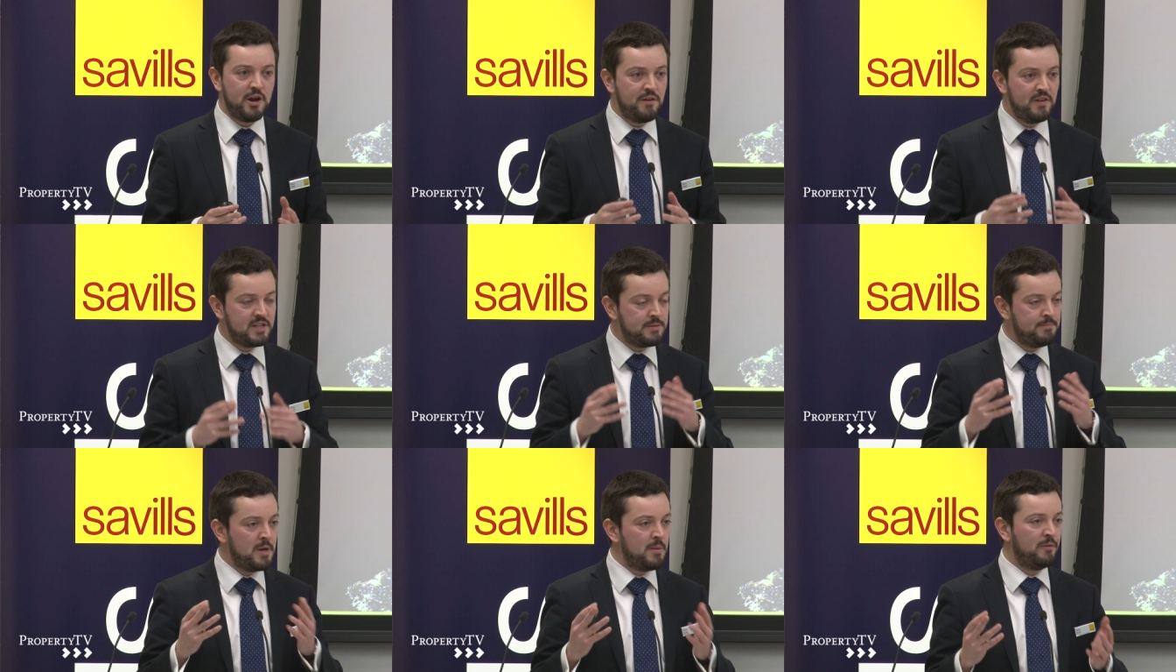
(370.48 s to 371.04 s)
I know
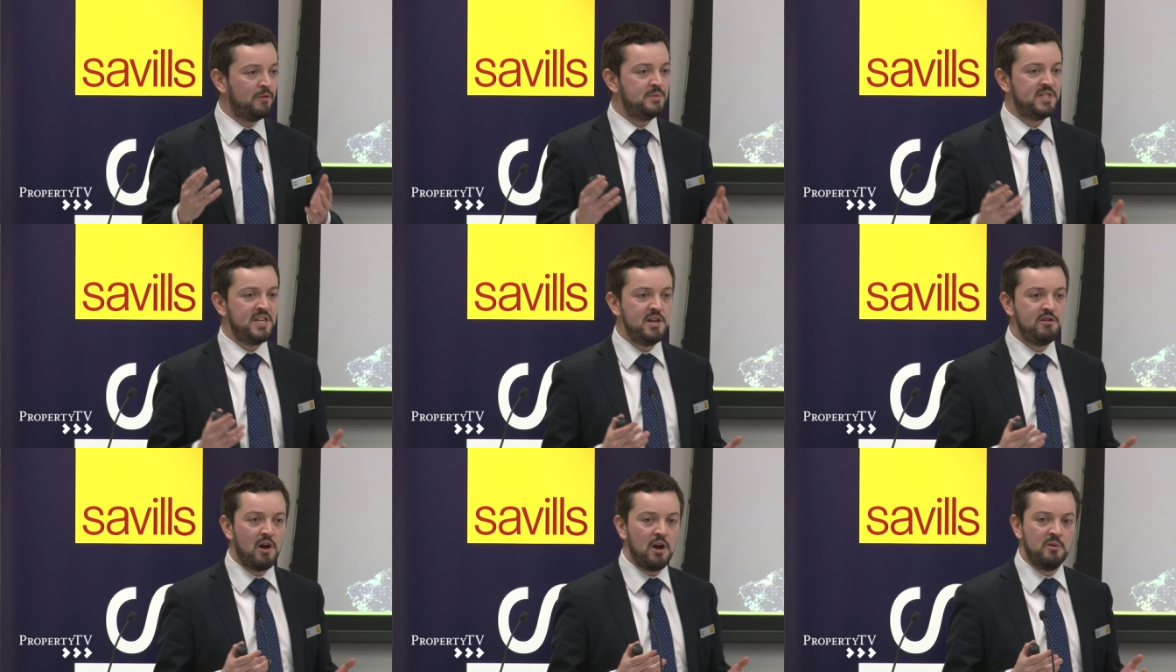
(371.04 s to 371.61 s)
there's some people from
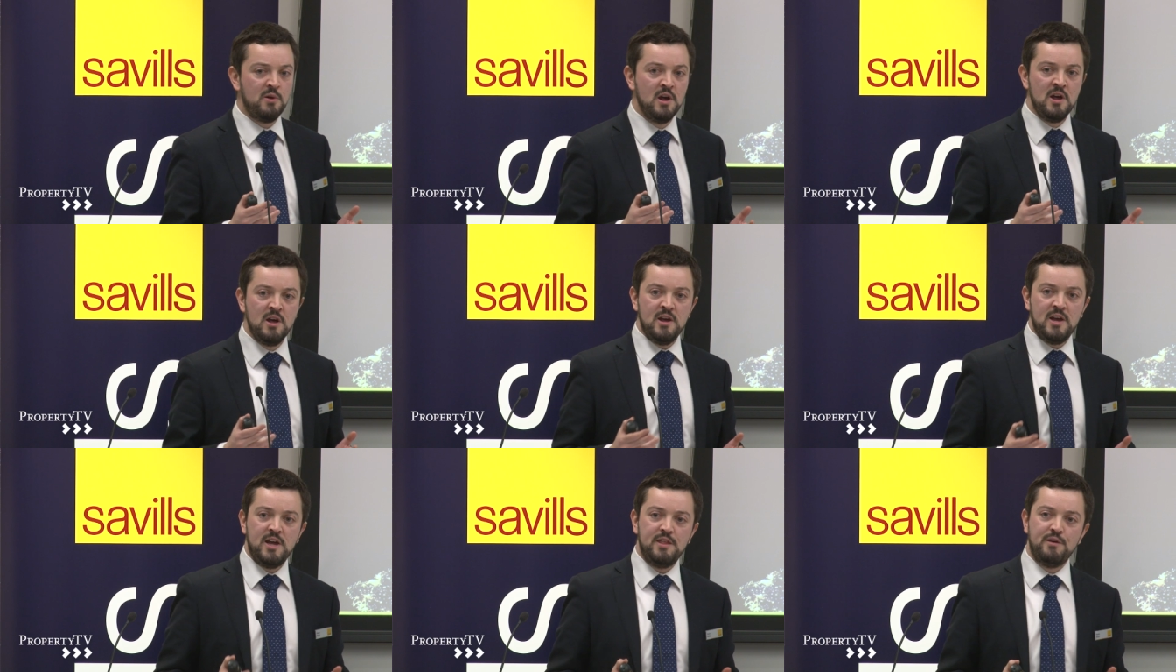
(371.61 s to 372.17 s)
SEGRO
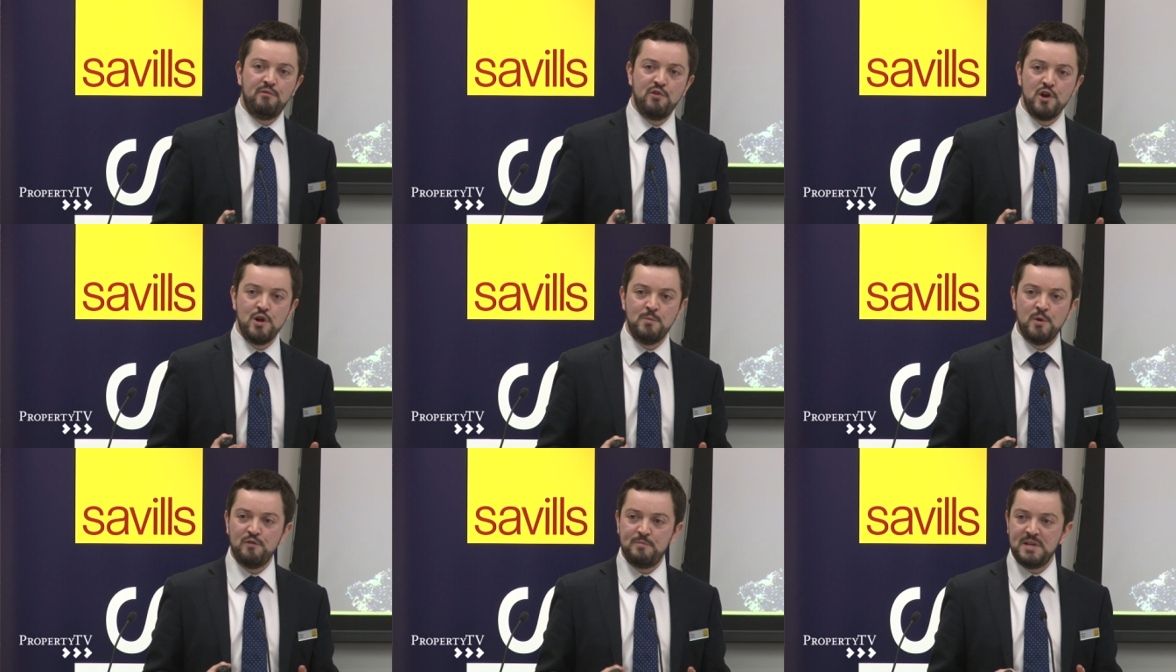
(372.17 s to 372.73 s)
in the
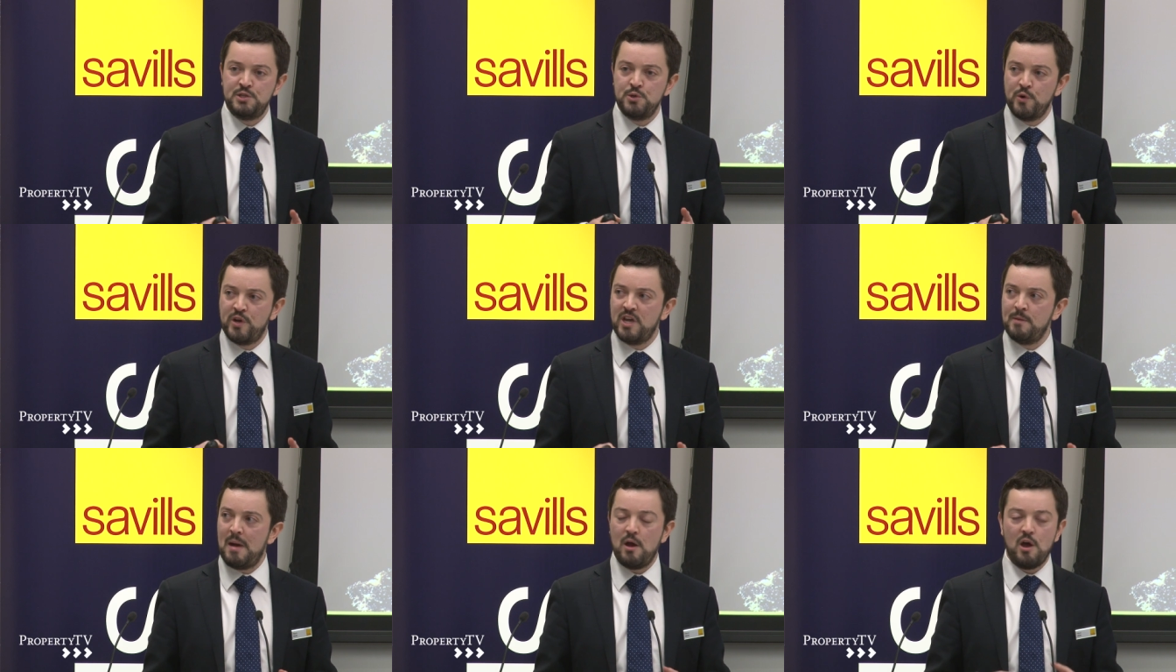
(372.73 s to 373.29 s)
room who've been
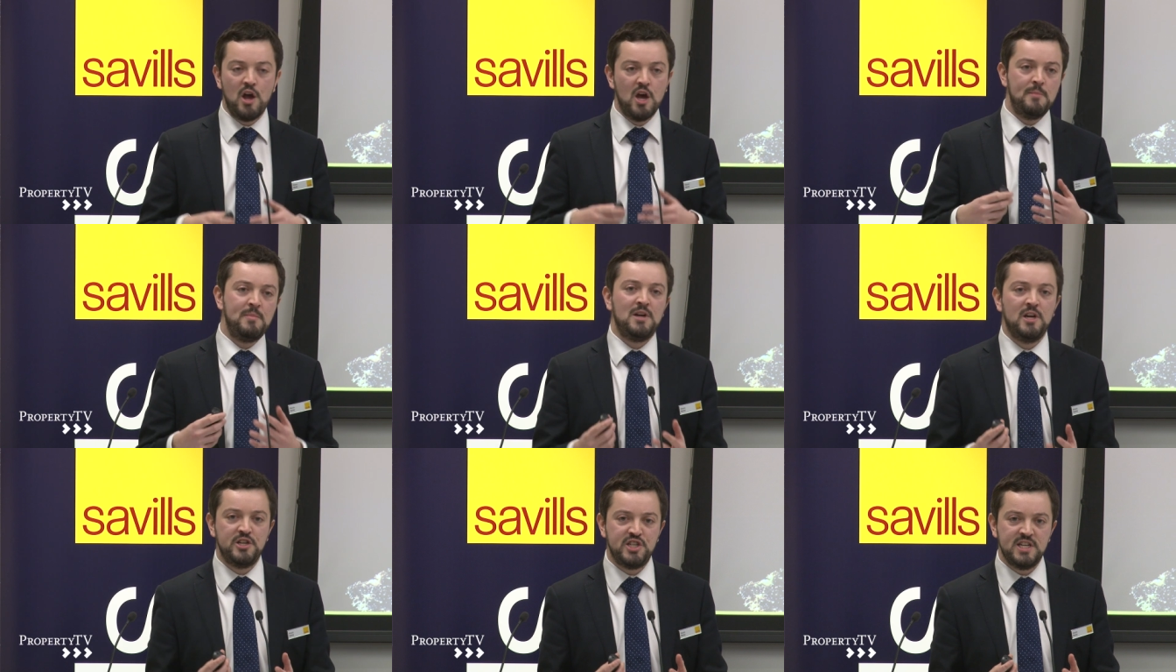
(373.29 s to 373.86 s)
talking about
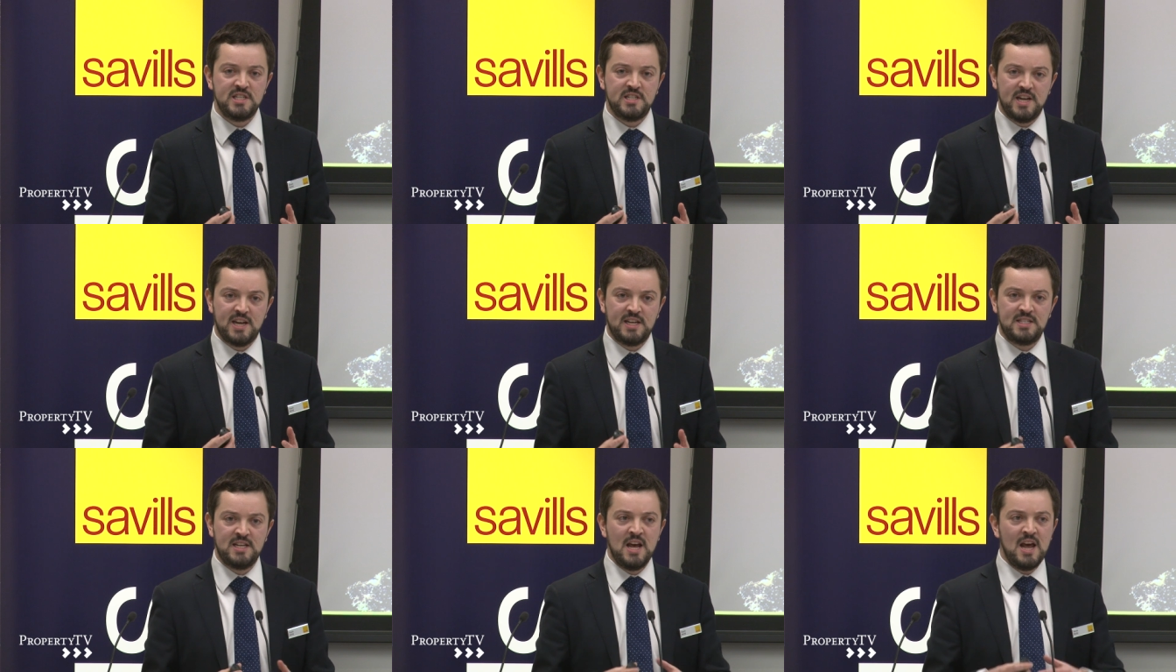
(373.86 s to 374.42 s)
urban
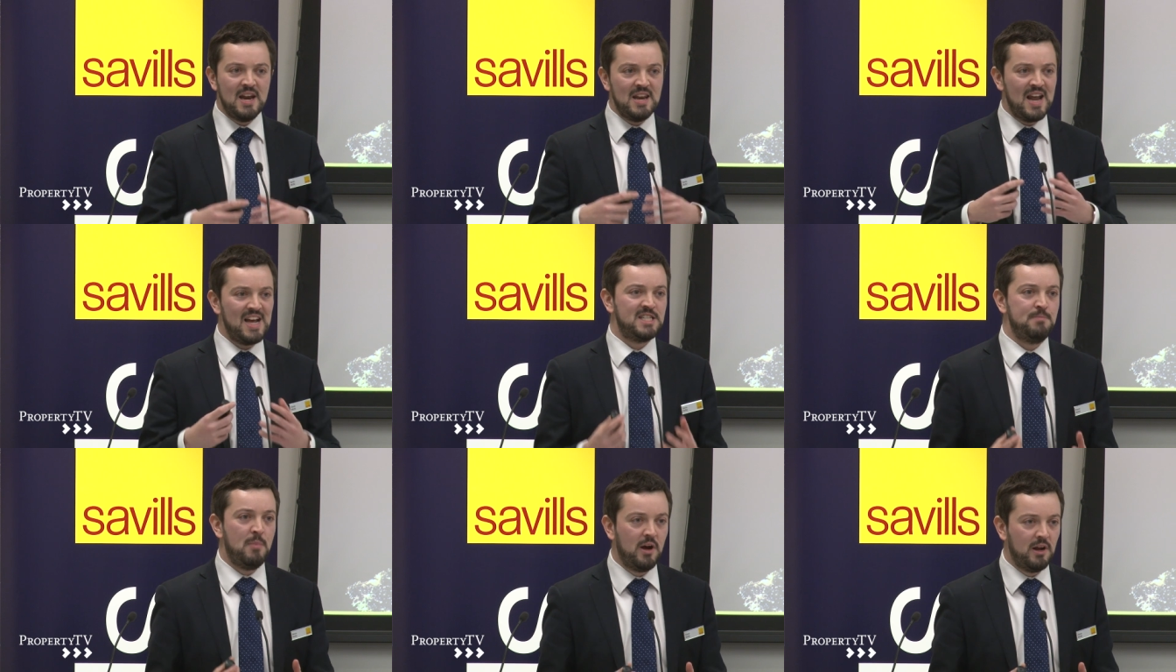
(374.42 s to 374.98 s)
logistics,
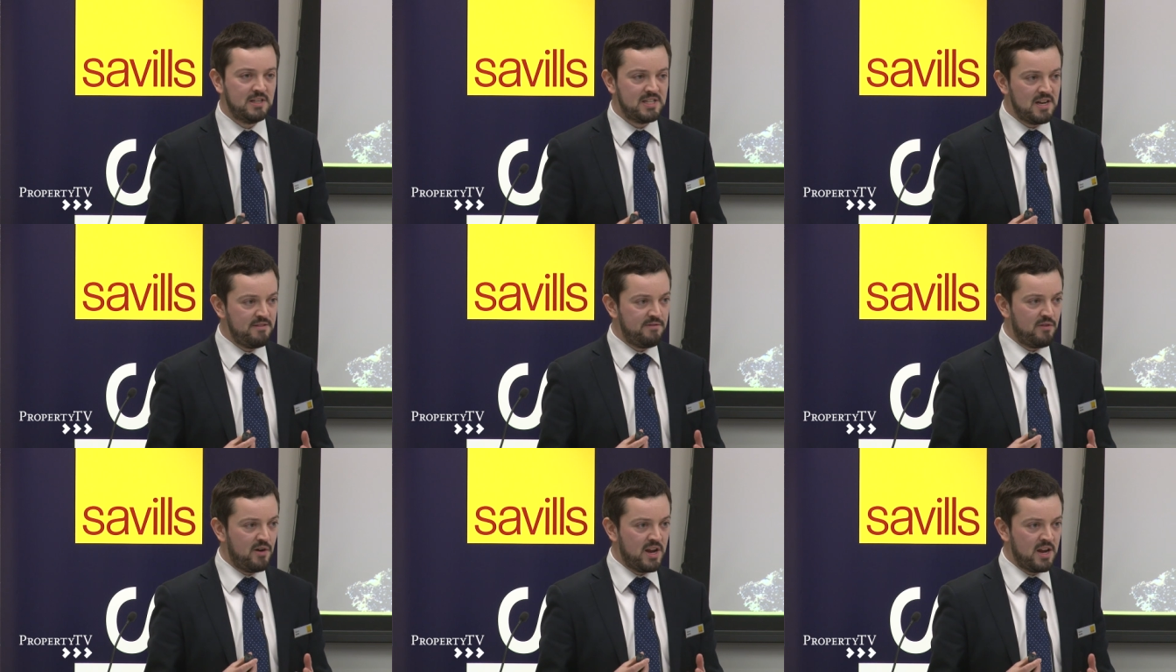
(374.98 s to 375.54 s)
last mile
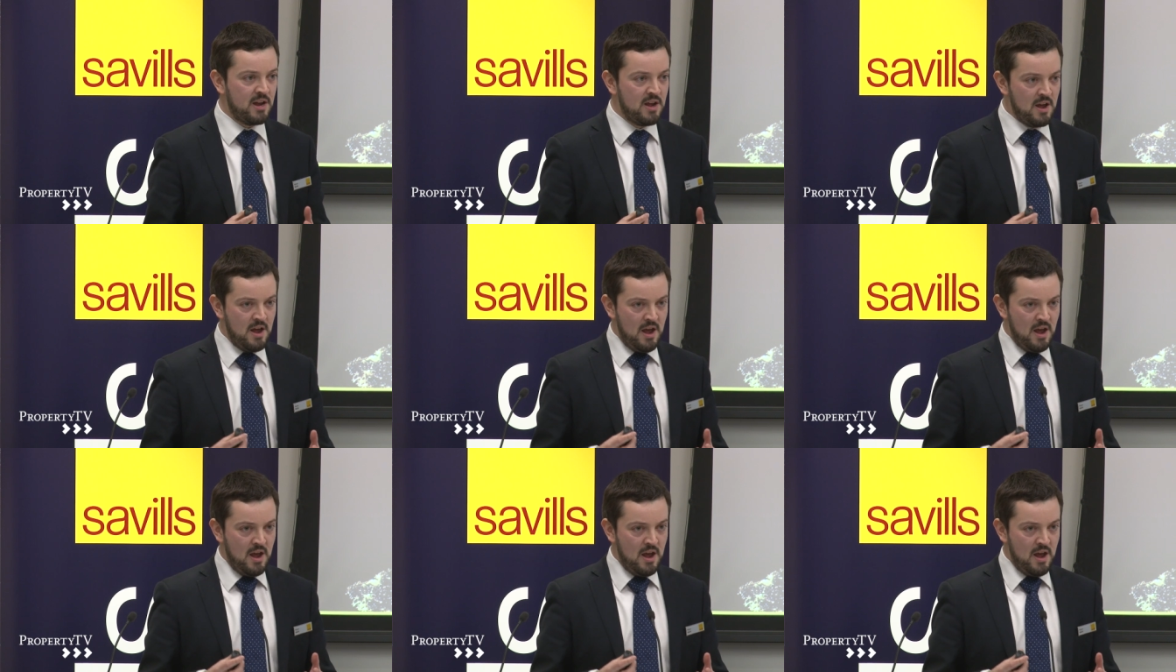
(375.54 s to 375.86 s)
delivery,